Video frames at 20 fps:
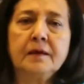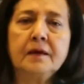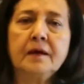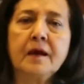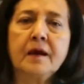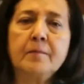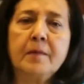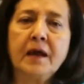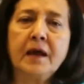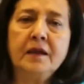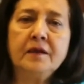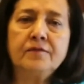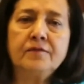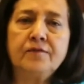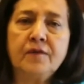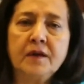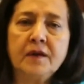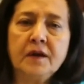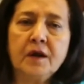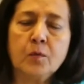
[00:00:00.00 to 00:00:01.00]
Kamale
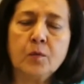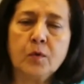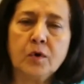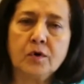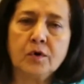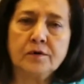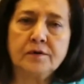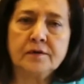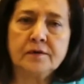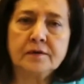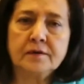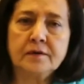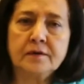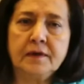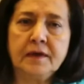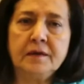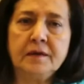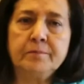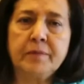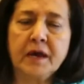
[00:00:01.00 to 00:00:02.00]
Fun Award
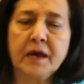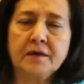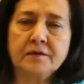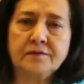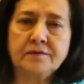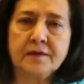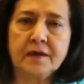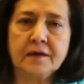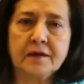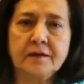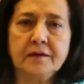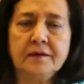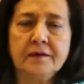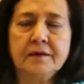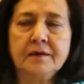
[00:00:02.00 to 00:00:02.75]
in Pakistan,